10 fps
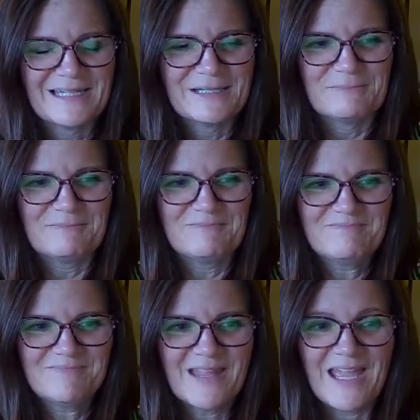And
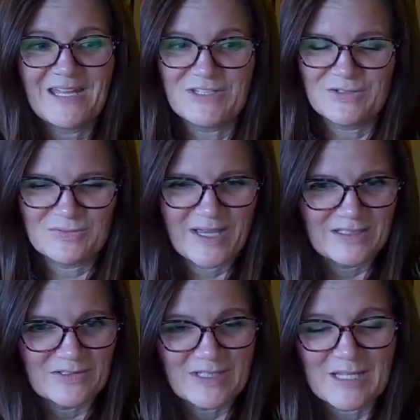
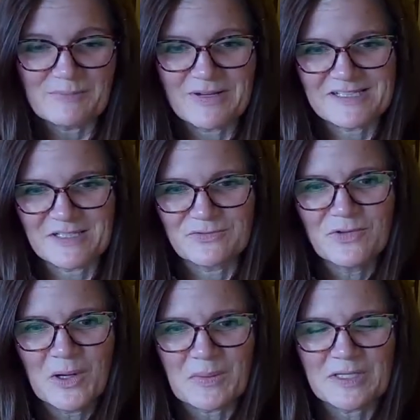you keep pressing
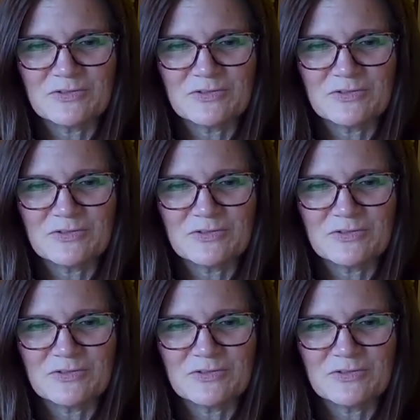forward.